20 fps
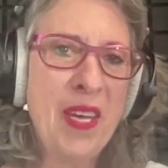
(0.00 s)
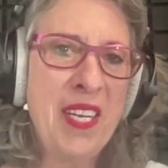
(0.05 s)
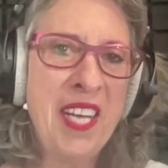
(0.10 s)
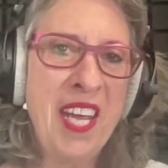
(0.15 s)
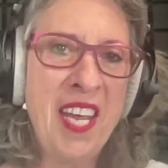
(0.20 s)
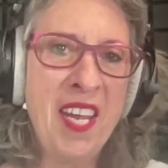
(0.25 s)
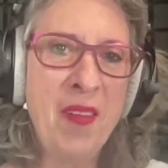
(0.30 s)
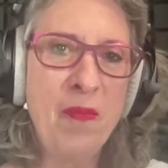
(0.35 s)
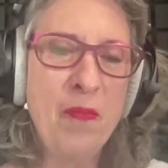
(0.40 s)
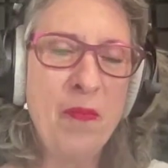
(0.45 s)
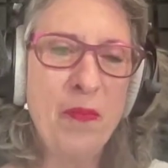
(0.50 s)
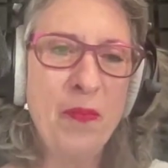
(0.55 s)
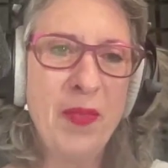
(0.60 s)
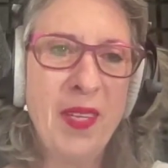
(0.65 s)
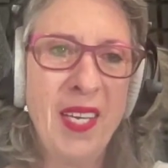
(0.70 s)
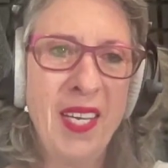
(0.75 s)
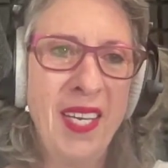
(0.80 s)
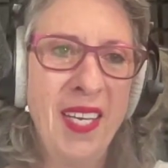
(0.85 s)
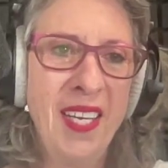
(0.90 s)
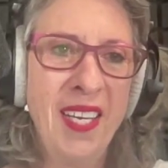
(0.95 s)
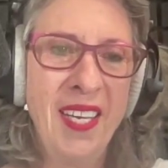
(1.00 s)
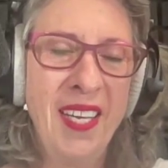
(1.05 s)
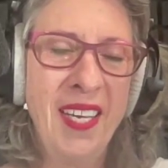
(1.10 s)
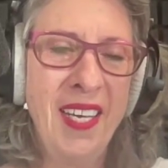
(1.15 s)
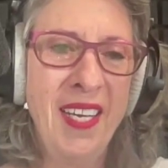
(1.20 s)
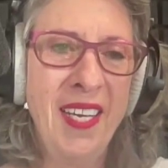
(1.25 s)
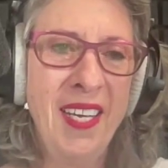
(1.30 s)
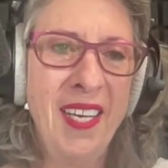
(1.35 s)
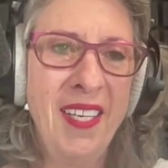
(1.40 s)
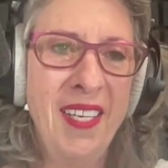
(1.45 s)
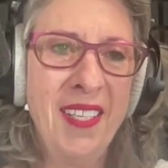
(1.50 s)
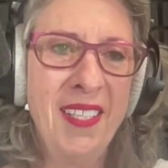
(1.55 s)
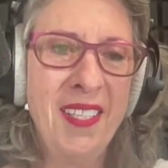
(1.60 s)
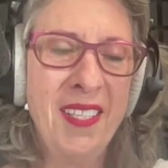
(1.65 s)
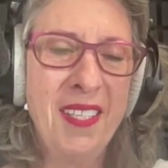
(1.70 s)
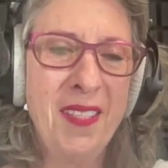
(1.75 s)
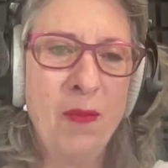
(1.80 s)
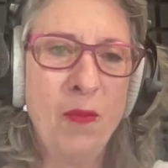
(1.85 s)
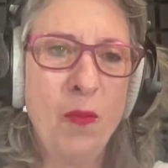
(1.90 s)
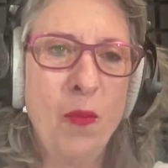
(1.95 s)
my name, and
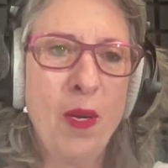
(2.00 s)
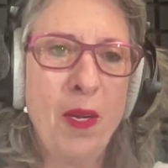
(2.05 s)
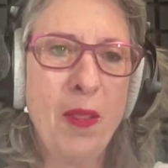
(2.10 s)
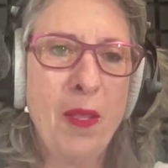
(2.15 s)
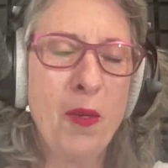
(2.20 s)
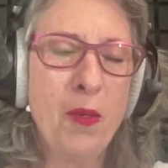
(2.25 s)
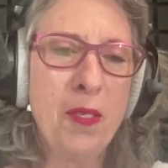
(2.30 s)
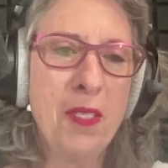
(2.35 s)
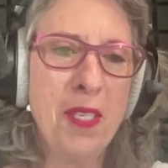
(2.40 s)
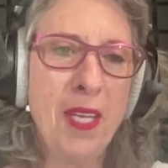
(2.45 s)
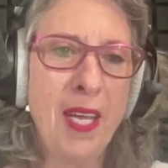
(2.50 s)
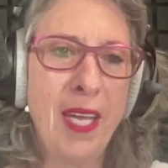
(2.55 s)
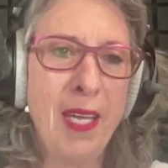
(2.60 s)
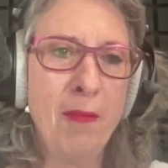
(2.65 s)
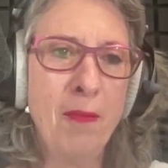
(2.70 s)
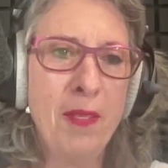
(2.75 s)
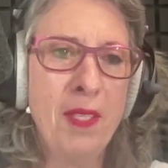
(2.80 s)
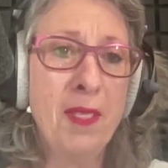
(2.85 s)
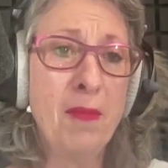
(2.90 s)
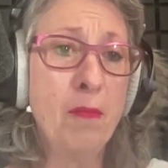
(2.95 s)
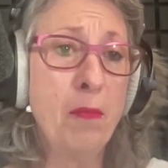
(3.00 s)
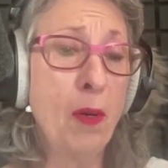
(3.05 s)
it's one of those names,